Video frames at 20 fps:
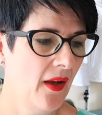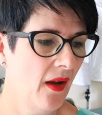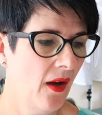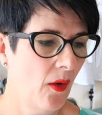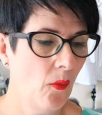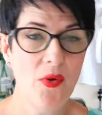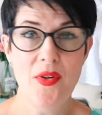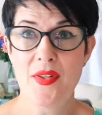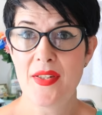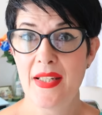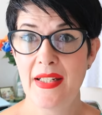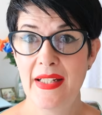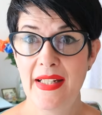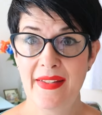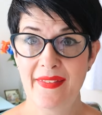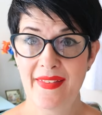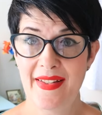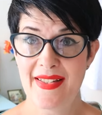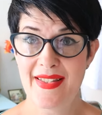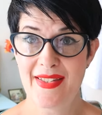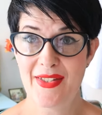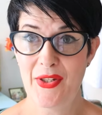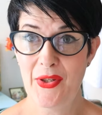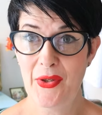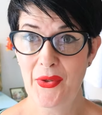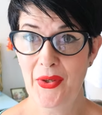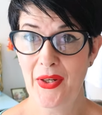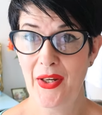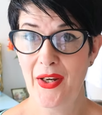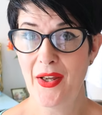I want to link this
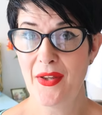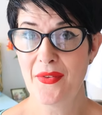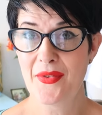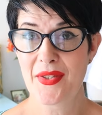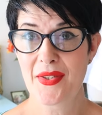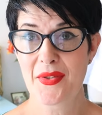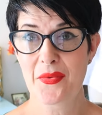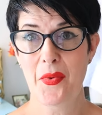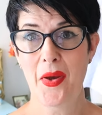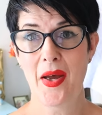to clothes as